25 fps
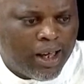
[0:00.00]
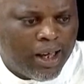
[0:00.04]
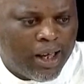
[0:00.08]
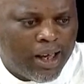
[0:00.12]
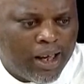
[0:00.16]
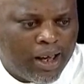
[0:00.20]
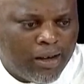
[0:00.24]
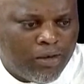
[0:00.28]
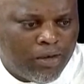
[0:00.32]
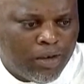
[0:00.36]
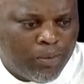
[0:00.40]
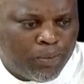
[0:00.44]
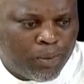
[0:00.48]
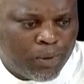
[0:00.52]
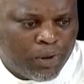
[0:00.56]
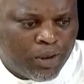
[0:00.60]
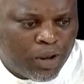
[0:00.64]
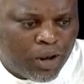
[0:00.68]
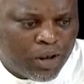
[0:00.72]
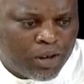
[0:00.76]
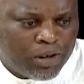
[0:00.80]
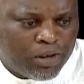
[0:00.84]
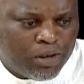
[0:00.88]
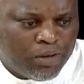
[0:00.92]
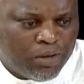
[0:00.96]

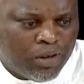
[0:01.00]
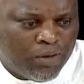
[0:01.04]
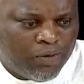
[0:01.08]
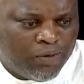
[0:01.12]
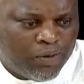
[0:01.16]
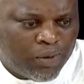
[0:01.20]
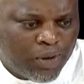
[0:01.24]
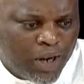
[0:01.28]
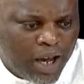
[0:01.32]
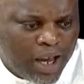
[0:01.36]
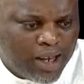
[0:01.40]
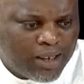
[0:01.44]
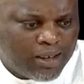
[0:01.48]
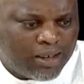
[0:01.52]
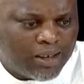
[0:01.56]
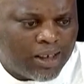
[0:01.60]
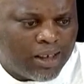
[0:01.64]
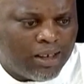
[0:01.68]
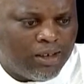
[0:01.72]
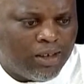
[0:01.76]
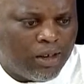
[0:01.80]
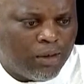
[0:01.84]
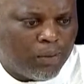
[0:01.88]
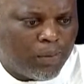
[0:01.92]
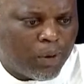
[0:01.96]
reproductive rate,
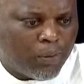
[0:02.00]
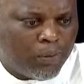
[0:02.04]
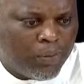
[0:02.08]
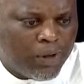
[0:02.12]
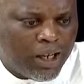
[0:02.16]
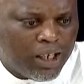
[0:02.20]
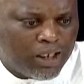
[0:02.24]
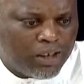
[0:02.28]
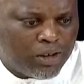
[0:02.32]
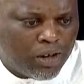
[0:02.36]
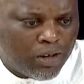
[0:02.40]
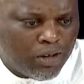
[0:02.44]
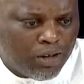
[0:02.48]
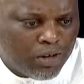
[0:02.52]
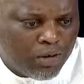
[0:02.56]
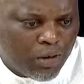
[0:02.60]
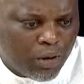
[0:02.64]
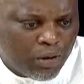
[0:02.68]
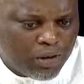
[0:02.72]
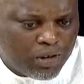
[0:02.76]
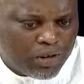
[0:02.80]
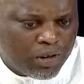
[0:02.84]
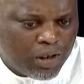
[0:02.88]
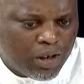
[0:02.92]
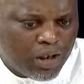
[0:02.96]
population
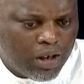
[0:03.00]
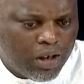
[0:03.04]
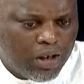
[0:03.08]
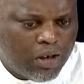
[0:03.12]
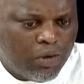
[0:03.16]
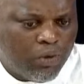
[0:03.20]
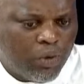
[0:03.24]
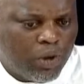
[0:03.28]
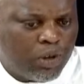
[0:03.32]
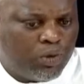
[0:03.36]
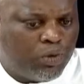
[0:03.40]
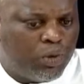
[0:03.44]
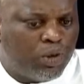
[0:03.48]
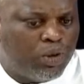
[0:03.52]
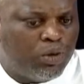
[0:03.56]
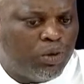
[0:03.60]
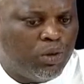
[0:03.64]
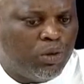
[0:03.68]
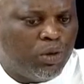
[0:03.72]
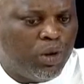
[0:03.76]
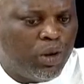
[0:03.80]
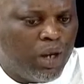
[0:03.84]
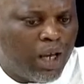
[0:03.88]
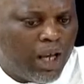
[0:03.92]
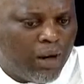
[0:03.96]
growth, which we
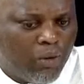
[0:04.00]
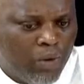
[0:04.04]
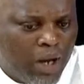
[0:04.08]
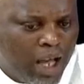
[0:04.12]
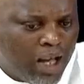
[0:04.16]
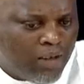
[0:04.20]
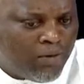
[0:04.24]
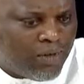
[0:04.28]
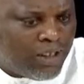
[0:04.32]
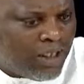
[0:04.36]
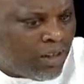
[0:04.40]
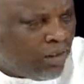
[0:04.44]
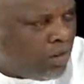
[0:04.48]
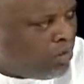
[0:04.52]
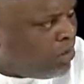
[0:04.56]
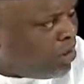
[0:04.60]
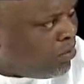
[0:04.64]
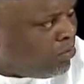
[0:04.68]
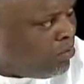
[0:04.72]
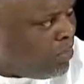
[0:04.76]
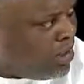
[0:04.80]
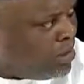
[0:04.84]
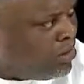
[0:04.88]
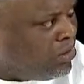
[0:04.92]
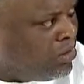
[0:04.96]
should, and we have the
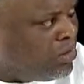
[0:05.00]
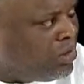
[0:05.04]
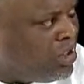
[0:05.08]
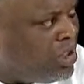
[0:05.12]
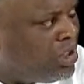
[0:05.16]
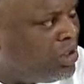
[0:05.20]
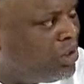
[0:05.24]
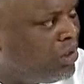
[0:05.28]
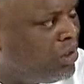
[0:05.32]
malnutrition.